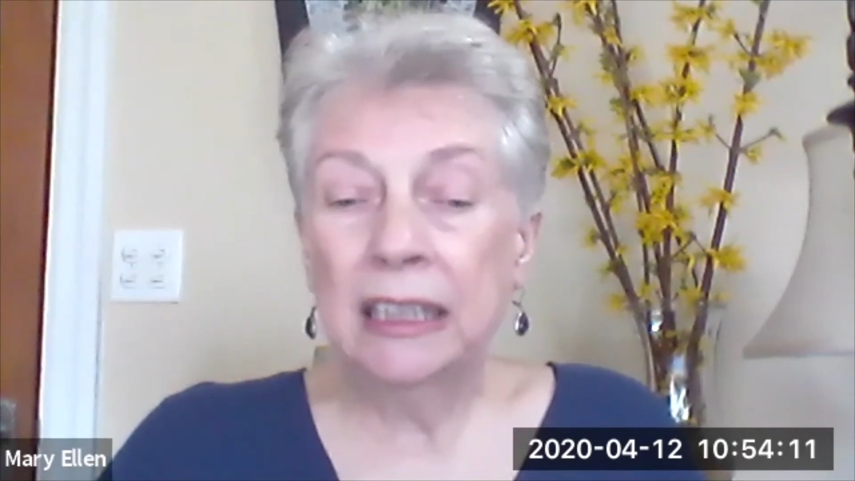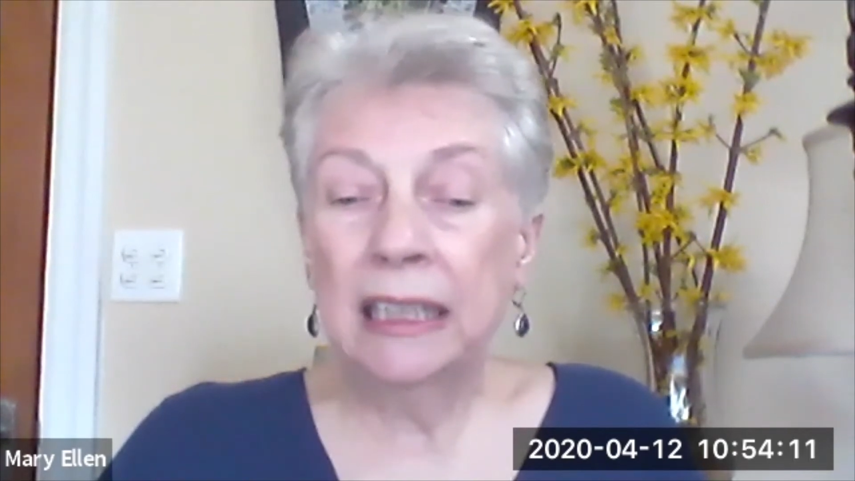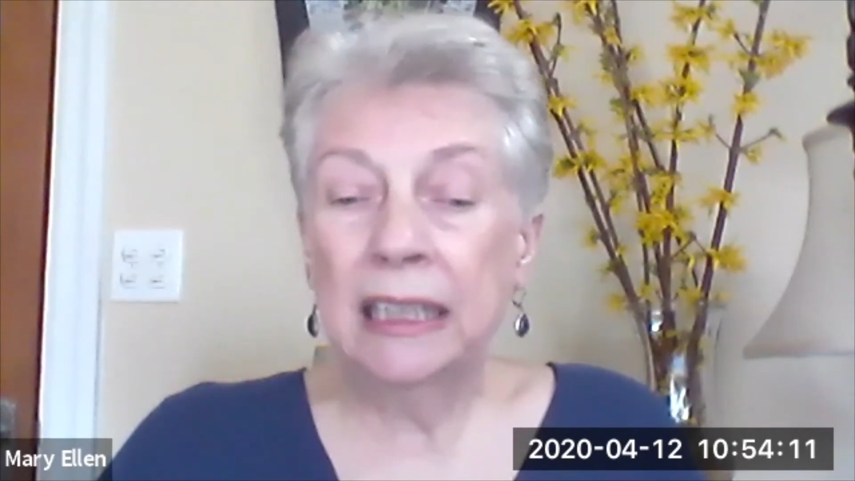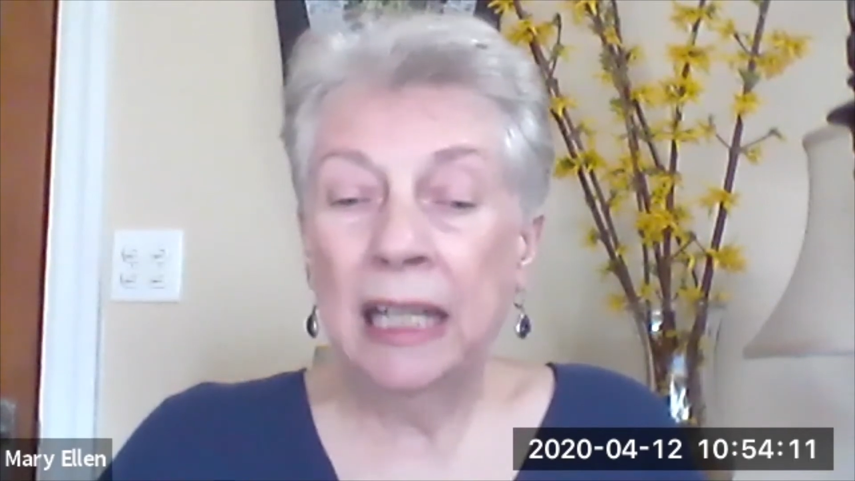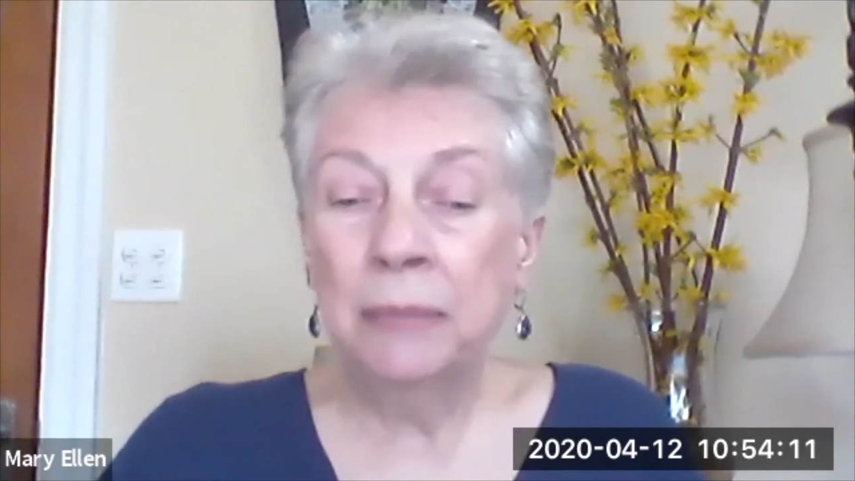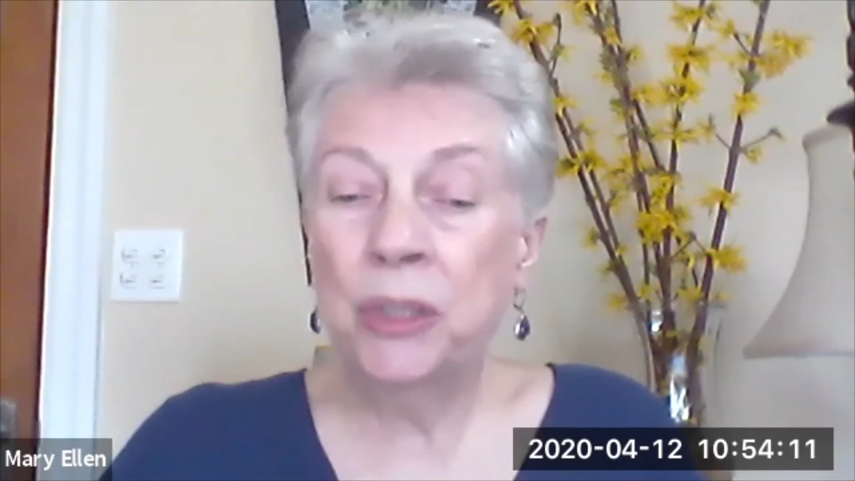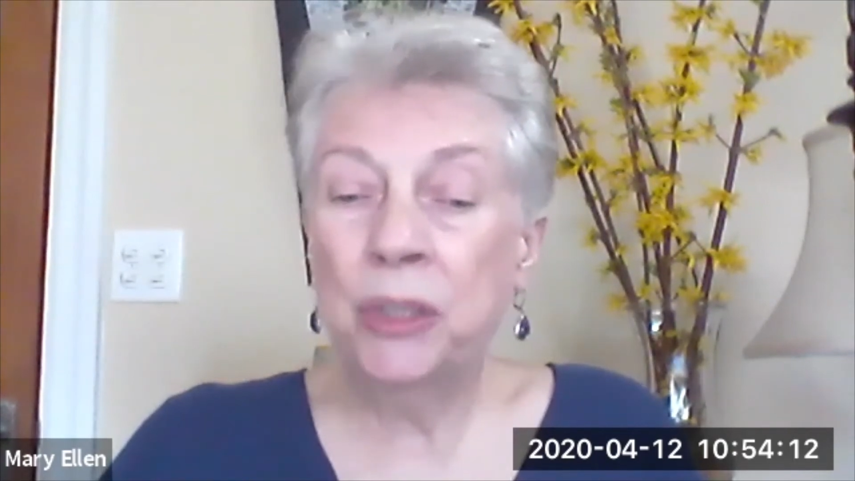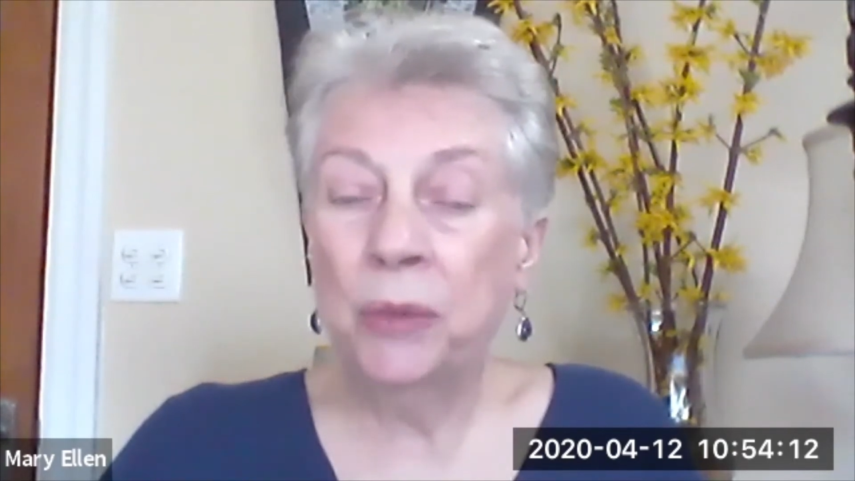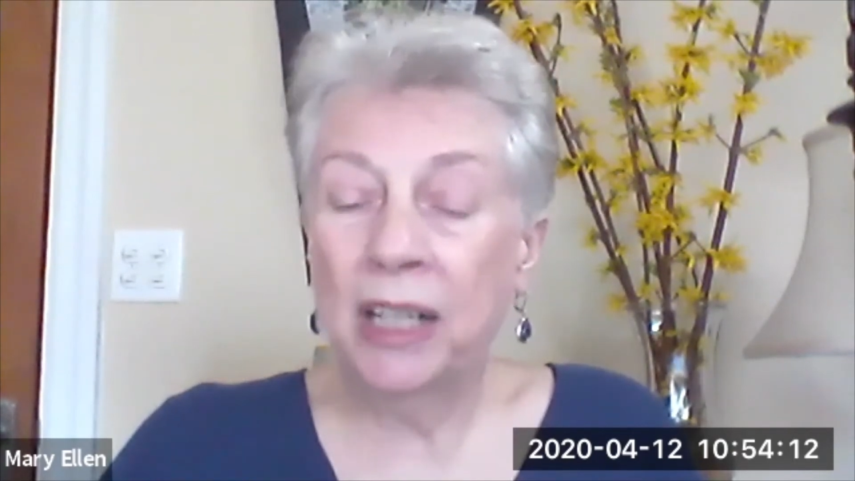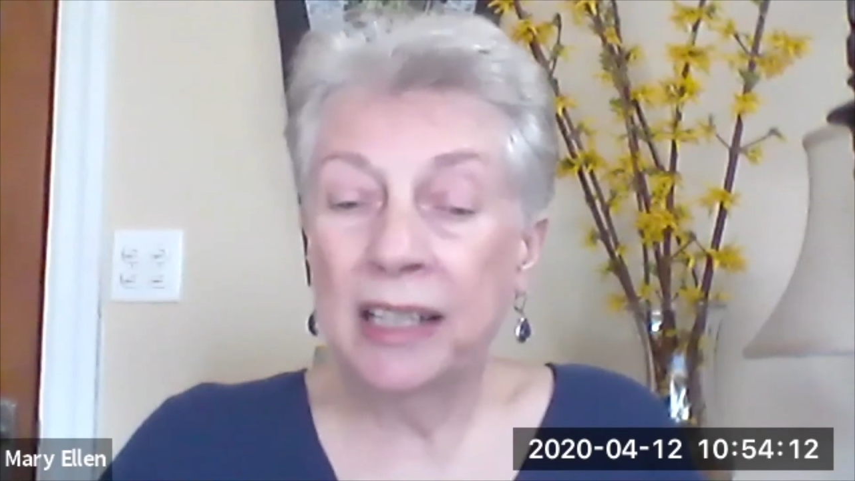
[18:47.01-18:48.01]
come
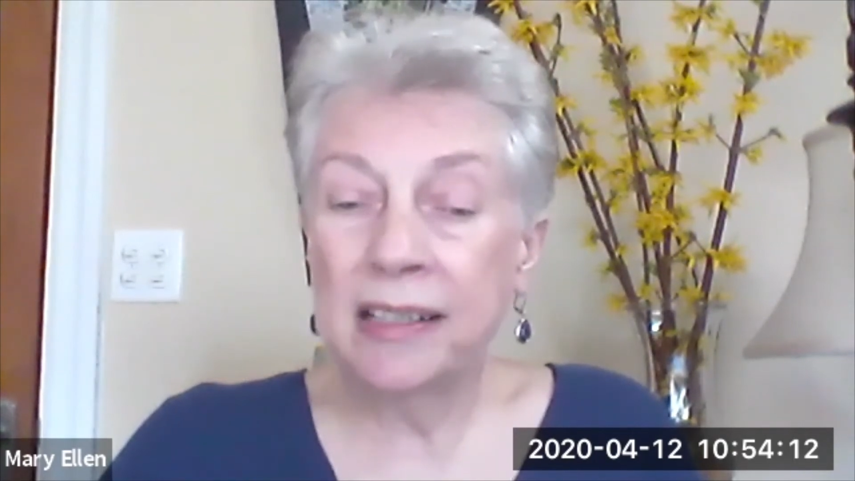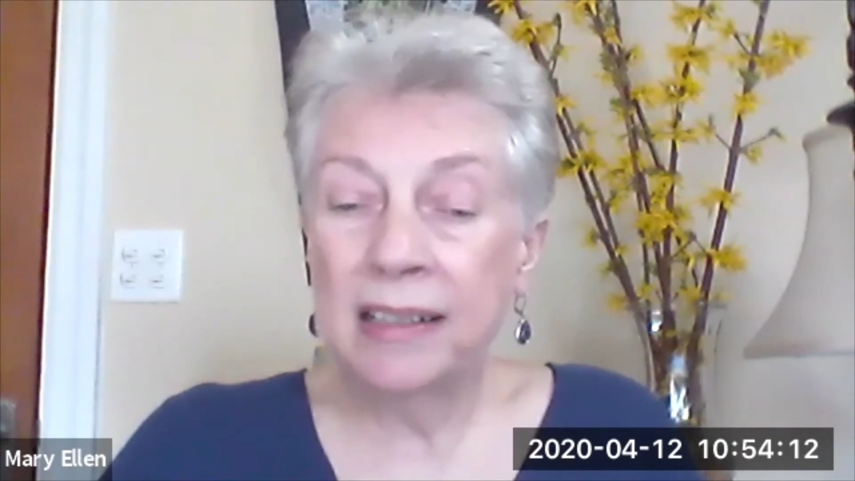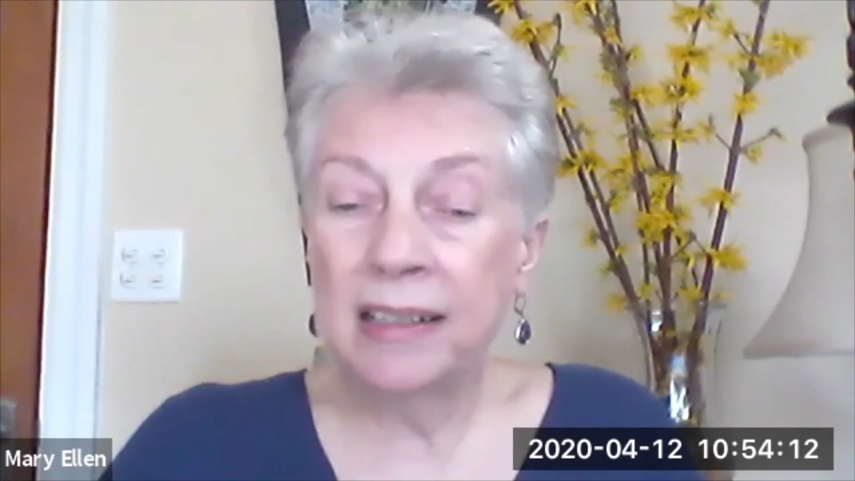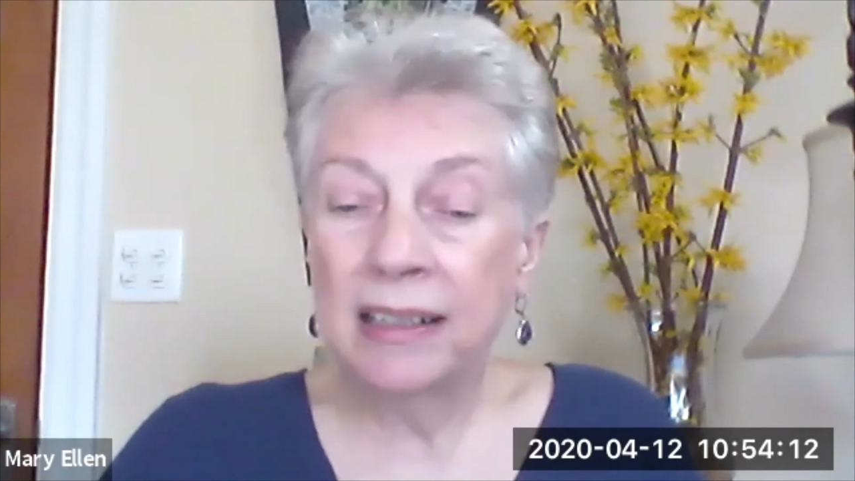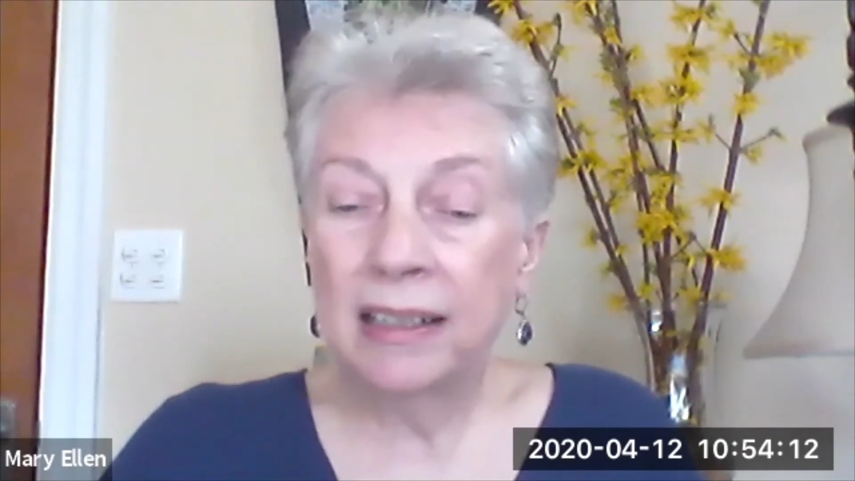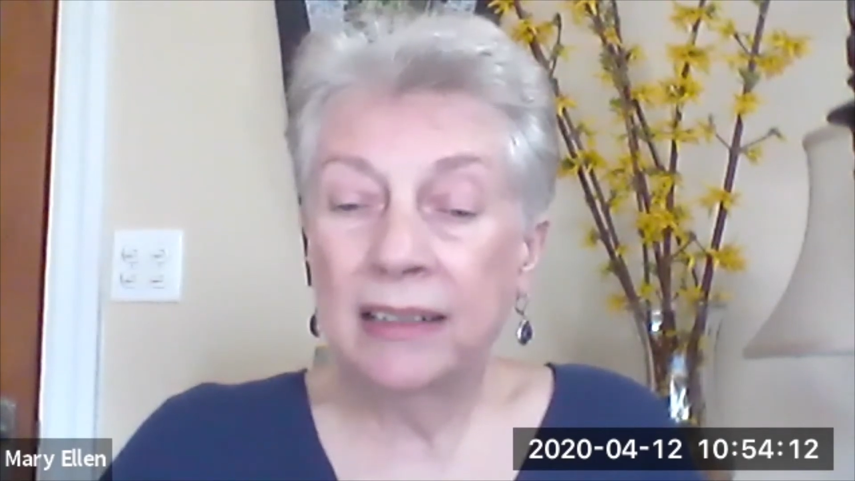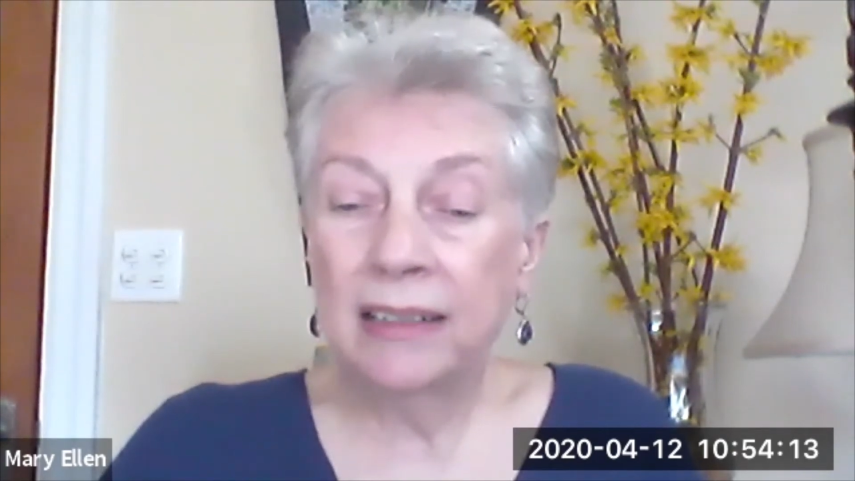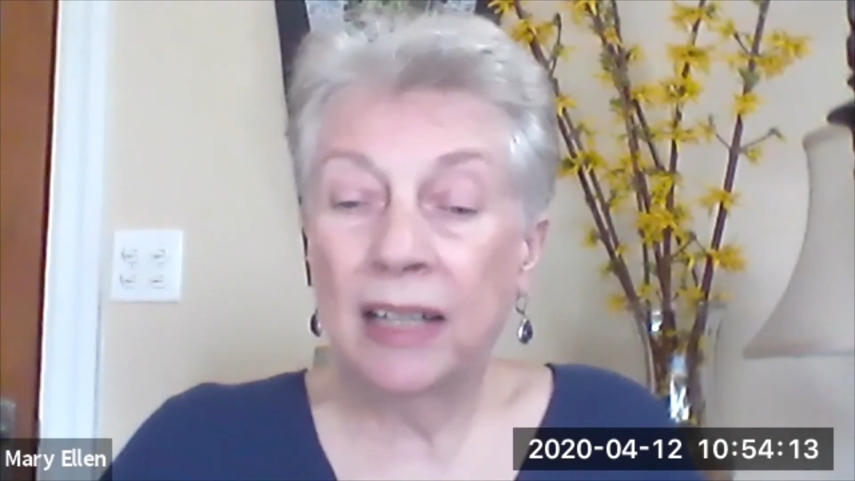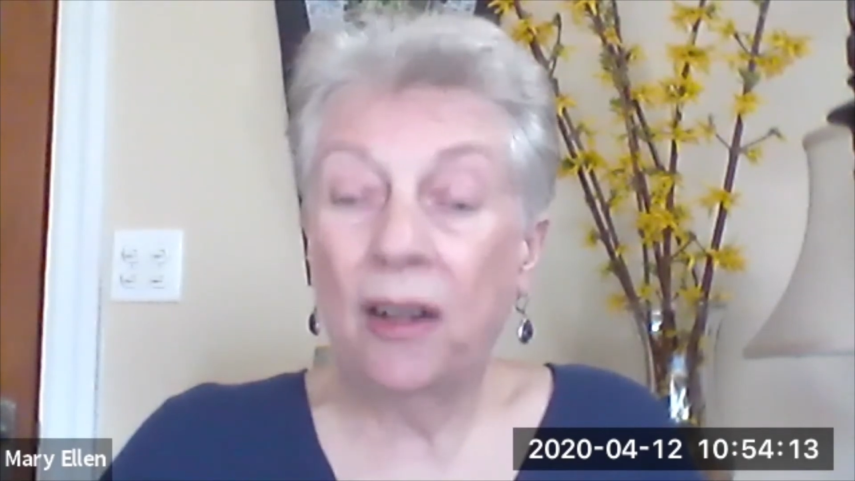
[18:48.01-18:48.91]
to us that